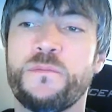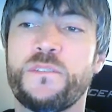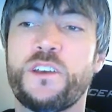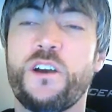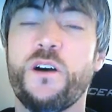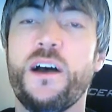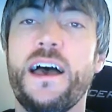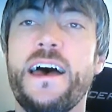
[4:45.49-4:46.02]

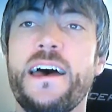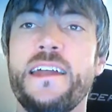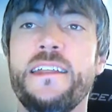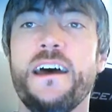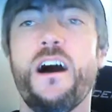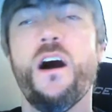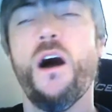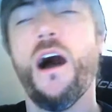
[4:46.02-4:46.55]
go ahead,
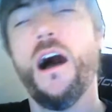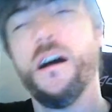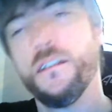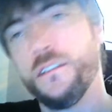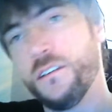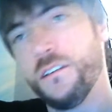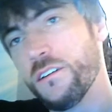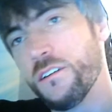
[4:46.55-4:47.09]

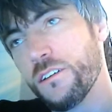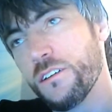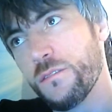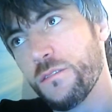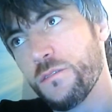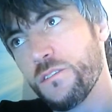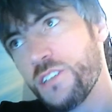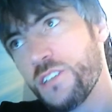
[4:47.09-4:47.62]

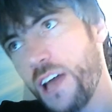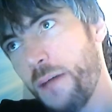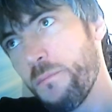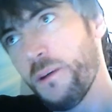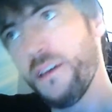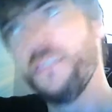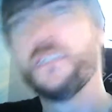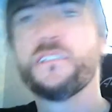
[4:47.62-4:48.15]
stop
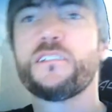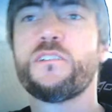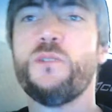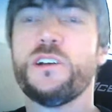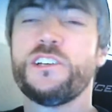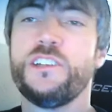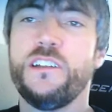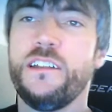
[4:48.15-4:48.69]
by the
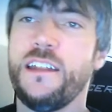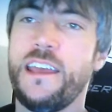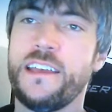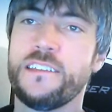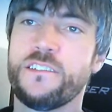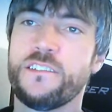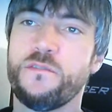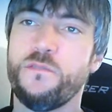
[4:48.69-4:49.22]
question and
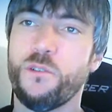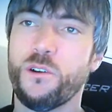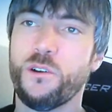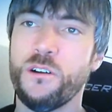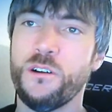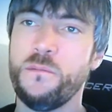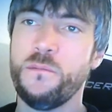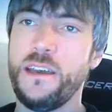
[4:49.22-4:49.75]
answer
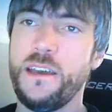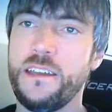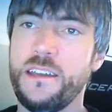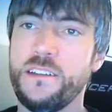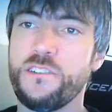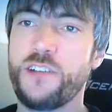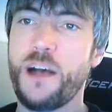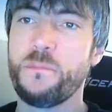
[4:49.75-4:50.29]
forum
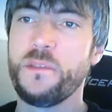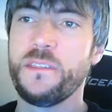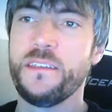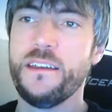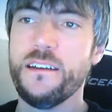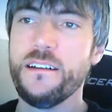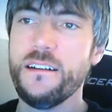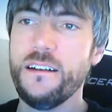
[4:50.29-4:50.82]
and drop it
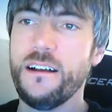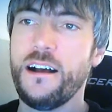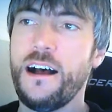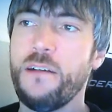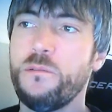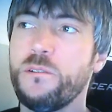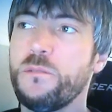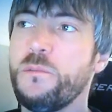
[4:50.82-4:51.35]
there.
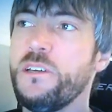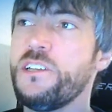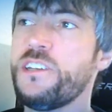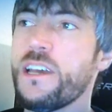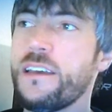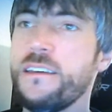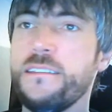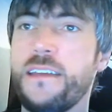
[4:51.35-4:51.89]
I will be
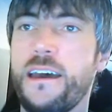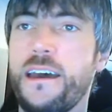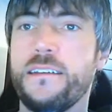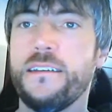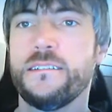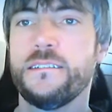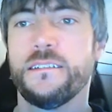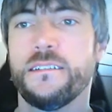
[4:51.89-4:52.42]
checking that
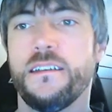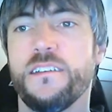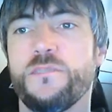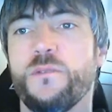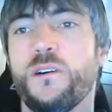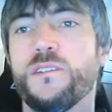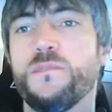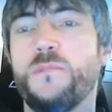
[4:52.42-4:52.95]
as
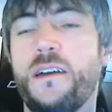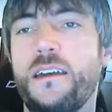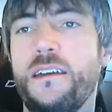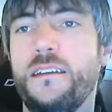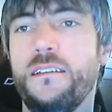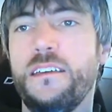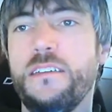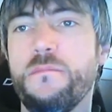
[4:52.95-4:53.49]
well as my
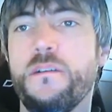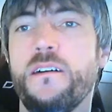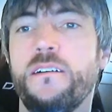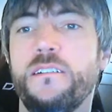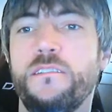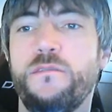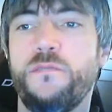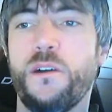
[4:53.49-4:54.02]
email
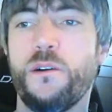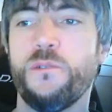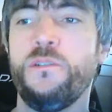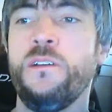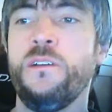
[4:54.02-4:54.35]
and phone.